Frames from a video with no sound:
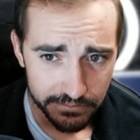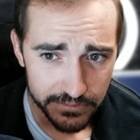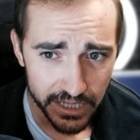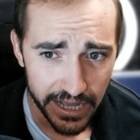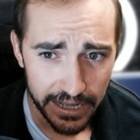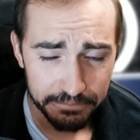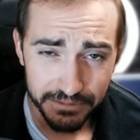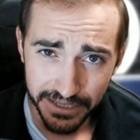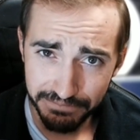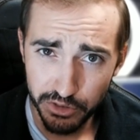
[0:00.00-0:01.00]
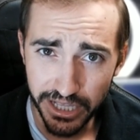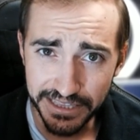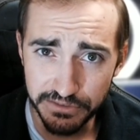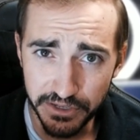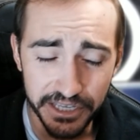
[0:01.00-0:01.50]
Uh, if you like
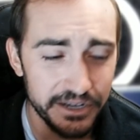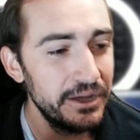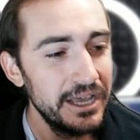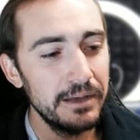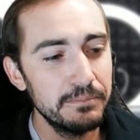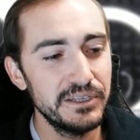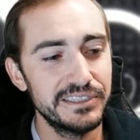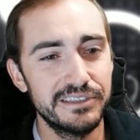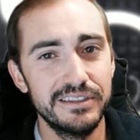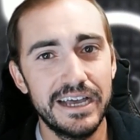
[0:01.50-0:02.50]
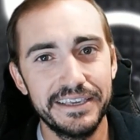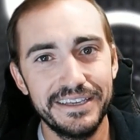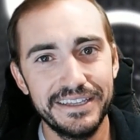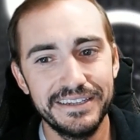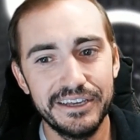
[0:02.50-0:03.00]
this video, please hit the like
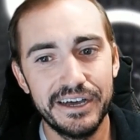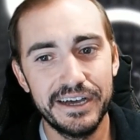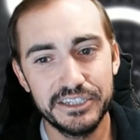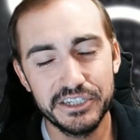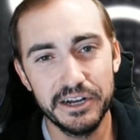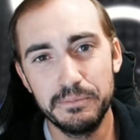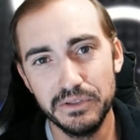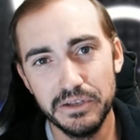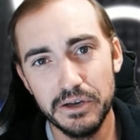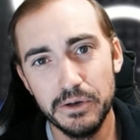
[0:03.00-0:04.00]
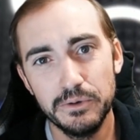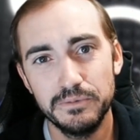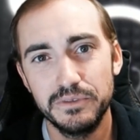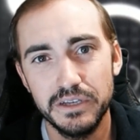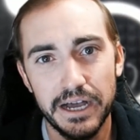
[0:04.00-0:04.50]
and uh, share
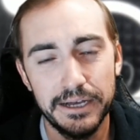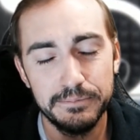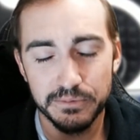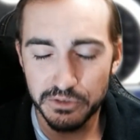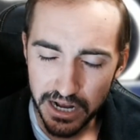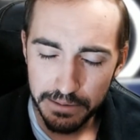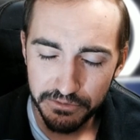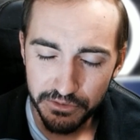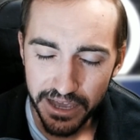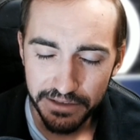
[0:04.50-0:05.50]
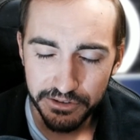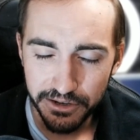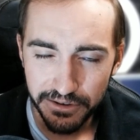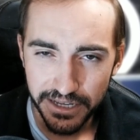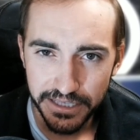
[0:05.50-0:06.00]
below. Um, subscribe if you haven't
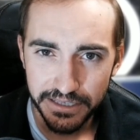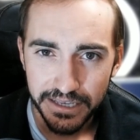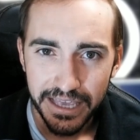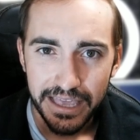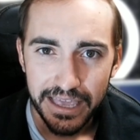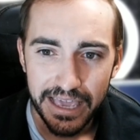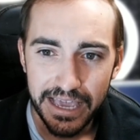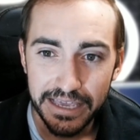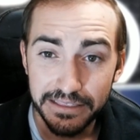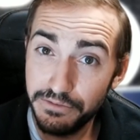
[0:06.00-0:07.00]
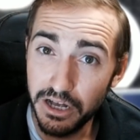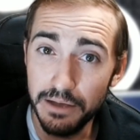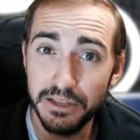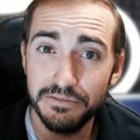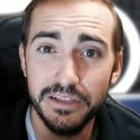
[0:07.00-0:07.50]
already, and leave a
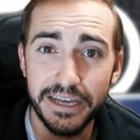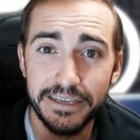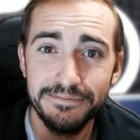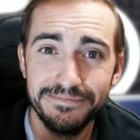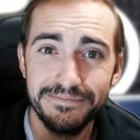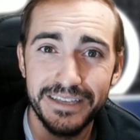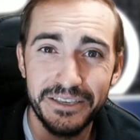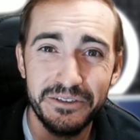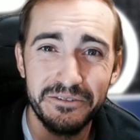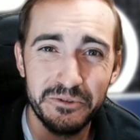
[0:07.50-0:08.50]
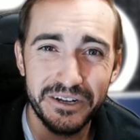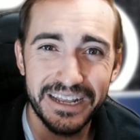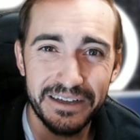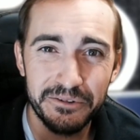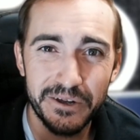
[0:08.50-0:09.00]
comment if you'd like. Thank you, everyone, and
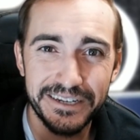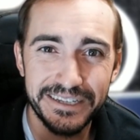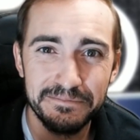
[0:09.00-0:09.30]
have a great day.